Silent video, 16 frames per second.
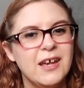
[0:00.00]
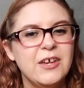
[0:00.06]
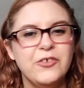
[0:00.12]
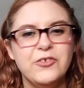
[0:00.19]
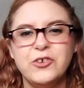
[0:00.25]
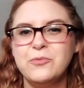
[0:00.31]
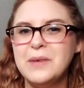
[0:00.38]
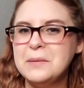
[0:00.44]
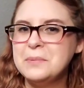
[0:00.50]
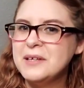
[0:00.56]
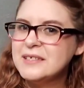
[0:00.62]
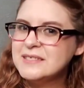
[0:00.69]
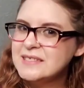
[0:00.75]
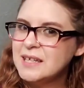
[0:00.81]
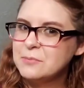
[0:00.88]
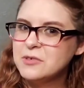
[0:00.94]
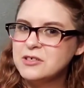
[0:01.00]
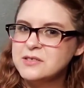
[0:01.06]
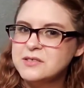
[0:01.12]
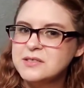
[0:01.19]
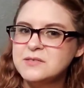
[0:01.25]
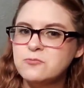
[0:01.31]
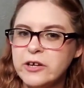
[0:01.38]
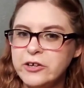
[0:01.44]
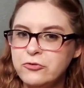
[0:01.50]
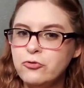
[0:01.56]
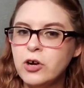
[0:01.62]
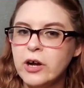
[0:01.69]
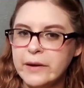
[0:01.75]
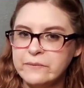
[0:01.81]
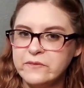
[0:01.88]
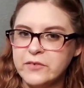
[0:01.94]
you know, maybe summers where you
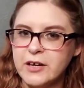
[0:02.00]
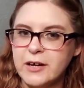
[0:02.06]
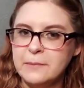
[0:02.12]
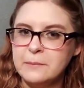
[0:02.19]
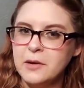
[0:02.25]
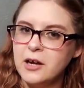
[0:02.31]
come from